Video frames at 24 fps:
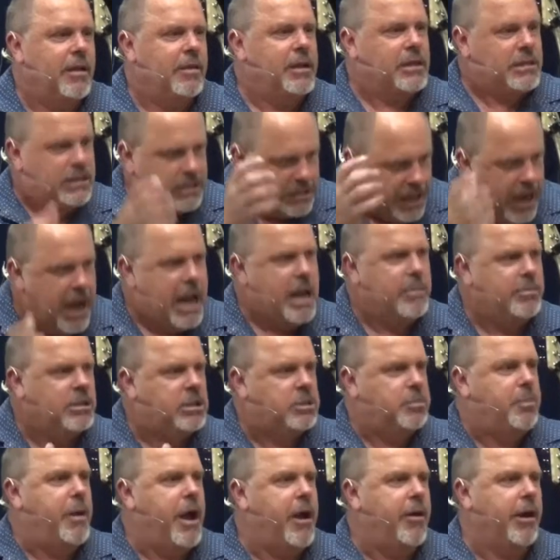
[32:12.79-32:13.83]
The same
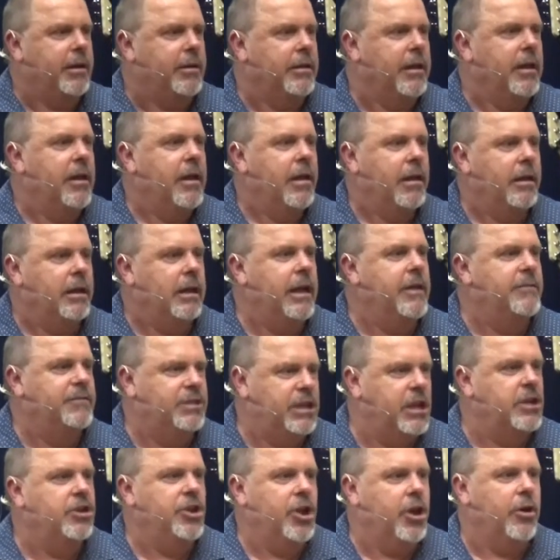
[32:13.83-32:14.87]
Spirit
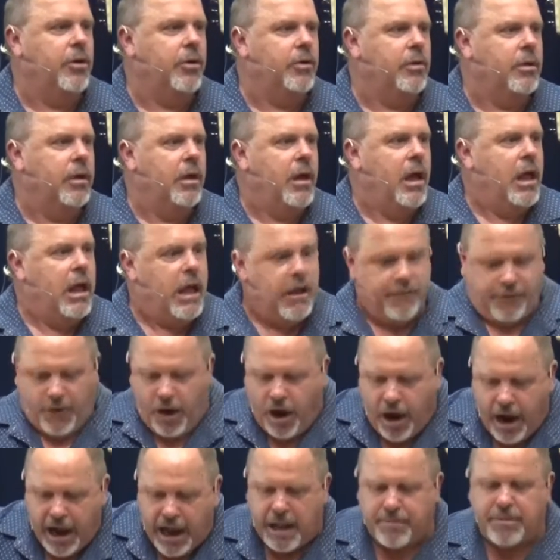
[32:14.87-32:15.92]
lives in you. If
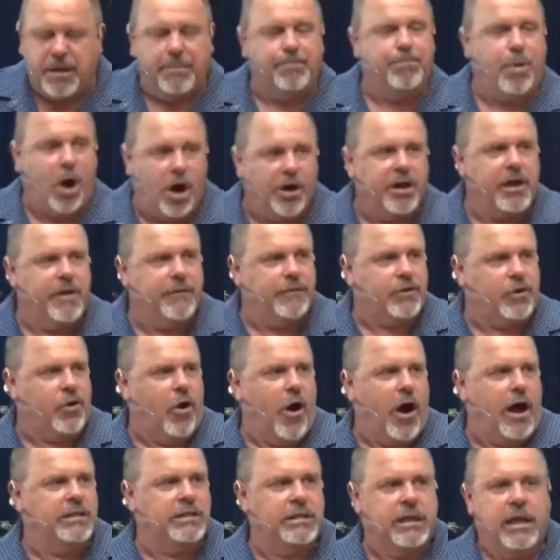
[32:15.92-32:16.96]
I am the body of
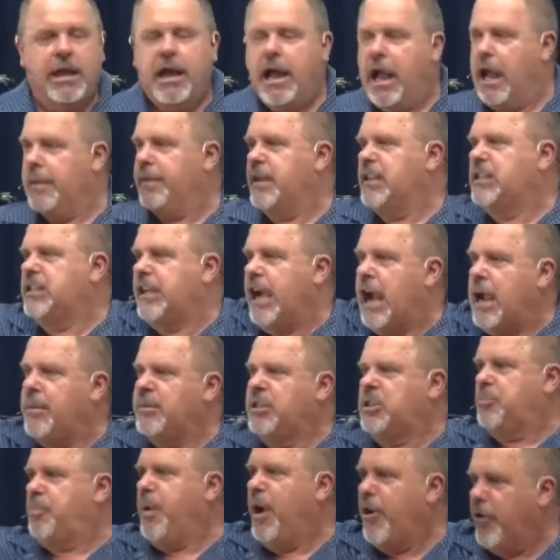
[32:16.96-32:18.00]
Christ and the same
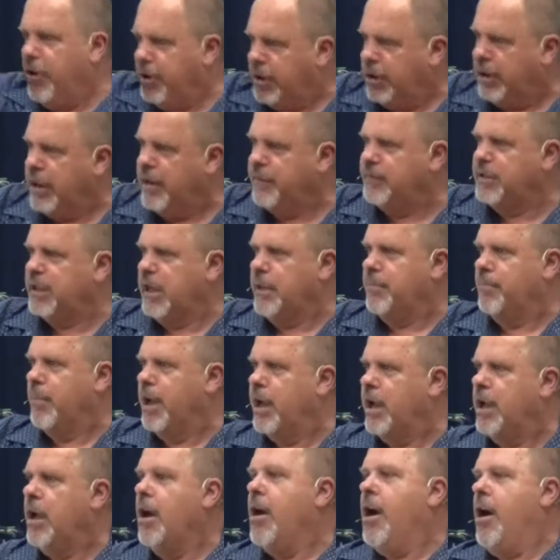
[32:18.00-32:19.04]
Spirit lives in
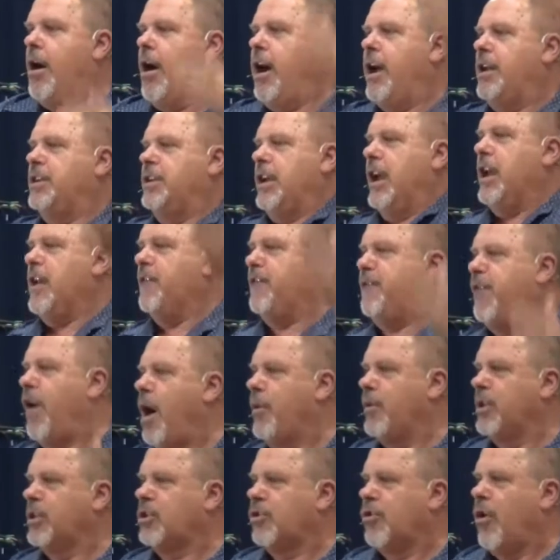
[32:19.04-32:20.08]
me, I
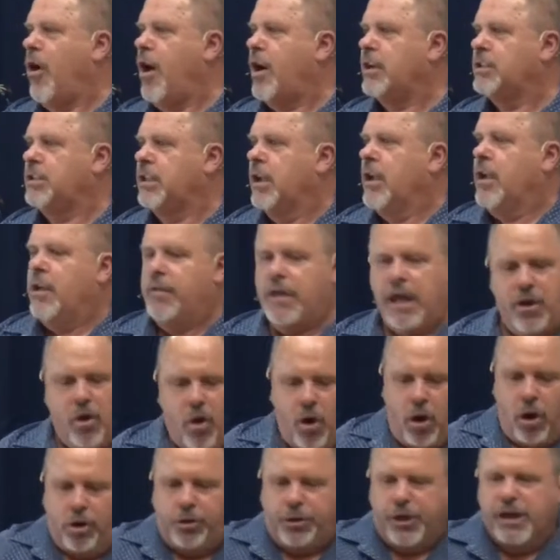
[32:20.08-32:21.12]
identify with Christ, then
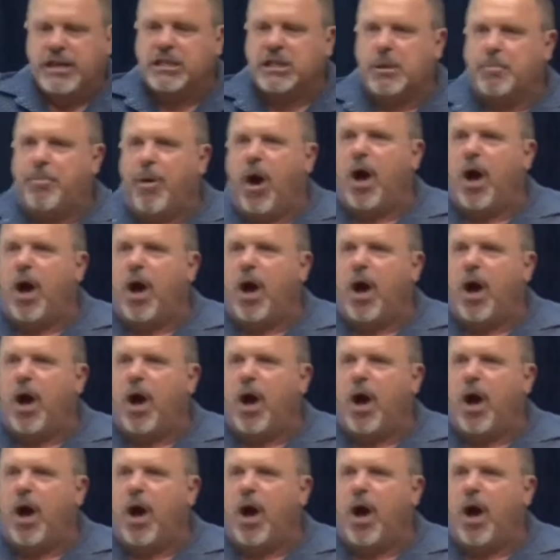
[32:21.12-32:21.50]
all things are